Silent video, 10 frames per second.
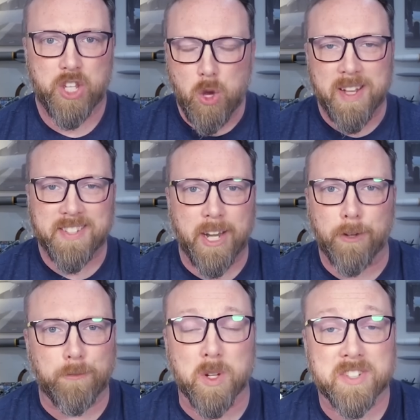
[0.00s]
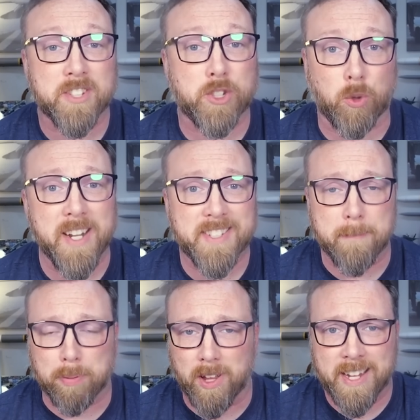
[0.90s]
The U.S. Air Force's
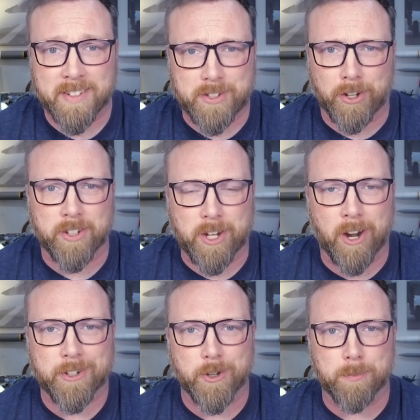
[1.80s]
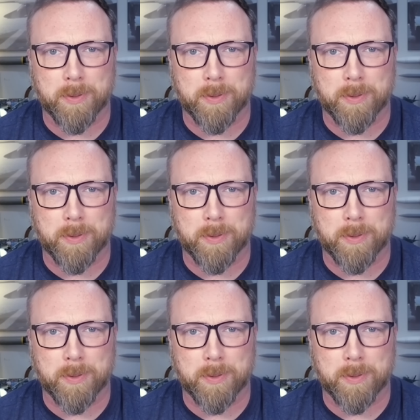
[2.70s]
crazy plan to turn cargo